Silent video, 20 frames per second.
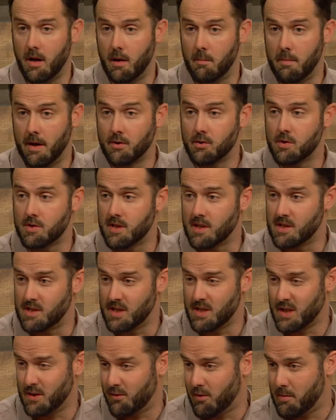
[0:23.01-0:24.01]
Metro's
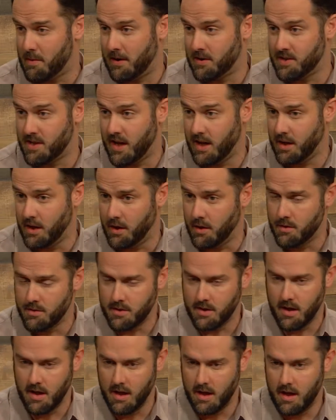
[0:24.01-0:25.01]
existed for about 10
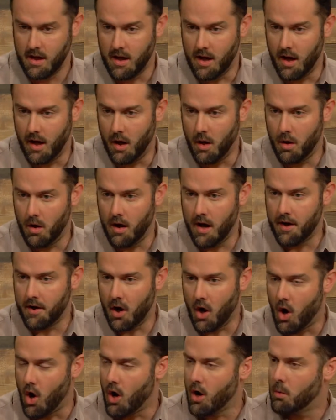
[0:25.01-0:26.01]
years. At
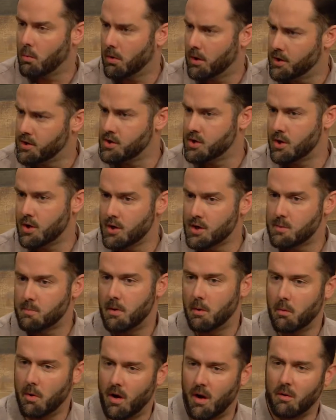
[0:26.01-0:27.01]
our heart, we're a church,
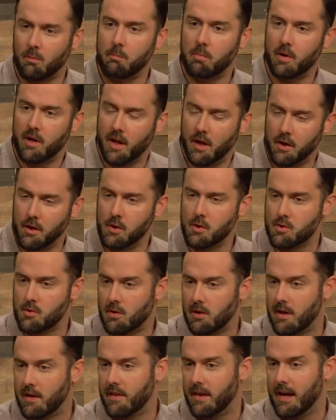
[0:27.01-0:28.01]
but we're pretty
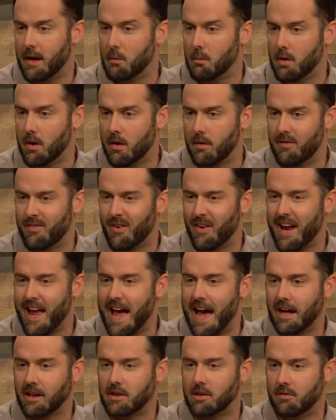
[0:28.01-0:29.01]
unusual in that we're very
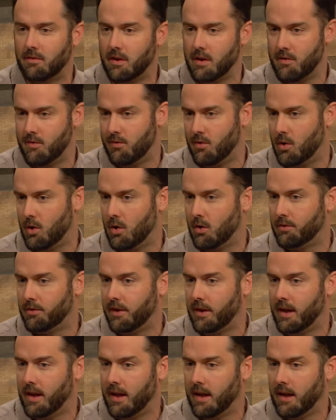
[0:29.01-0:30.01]
actively
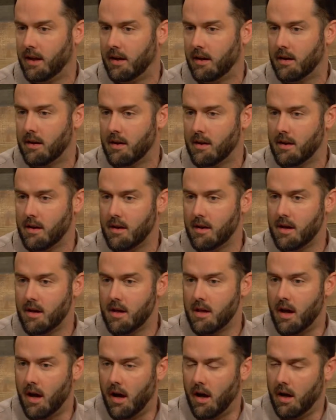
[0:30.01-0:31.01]
involved in
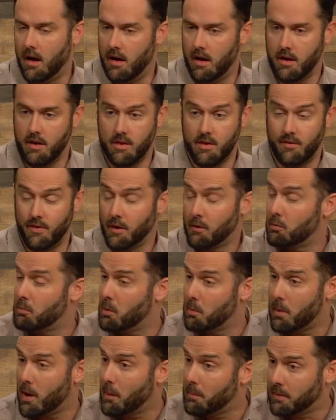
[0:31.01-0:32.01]
the
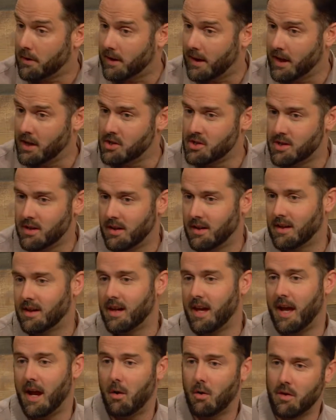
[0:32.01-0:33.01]
vulnerable population,
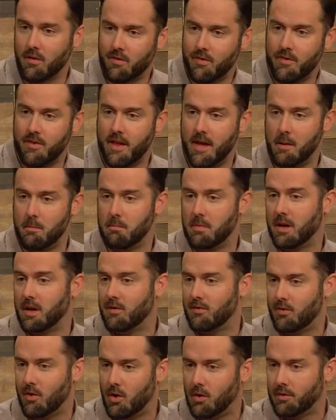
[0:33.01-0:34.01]
caring for them, being
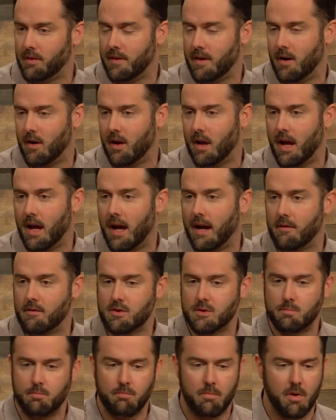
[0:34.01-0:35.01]
involved in their lives,